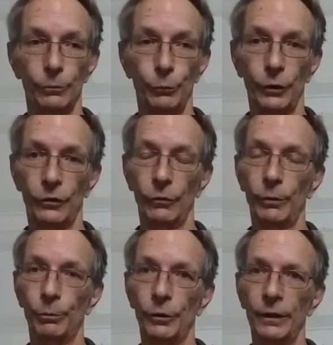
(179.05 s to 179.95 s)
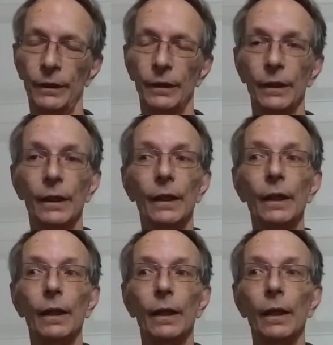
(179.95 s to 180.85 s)
presumably,
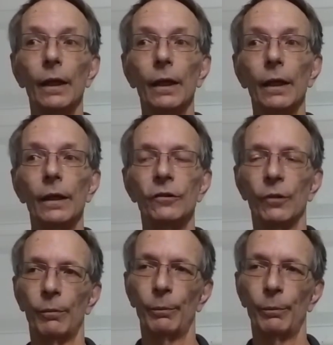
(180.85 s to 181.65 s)
some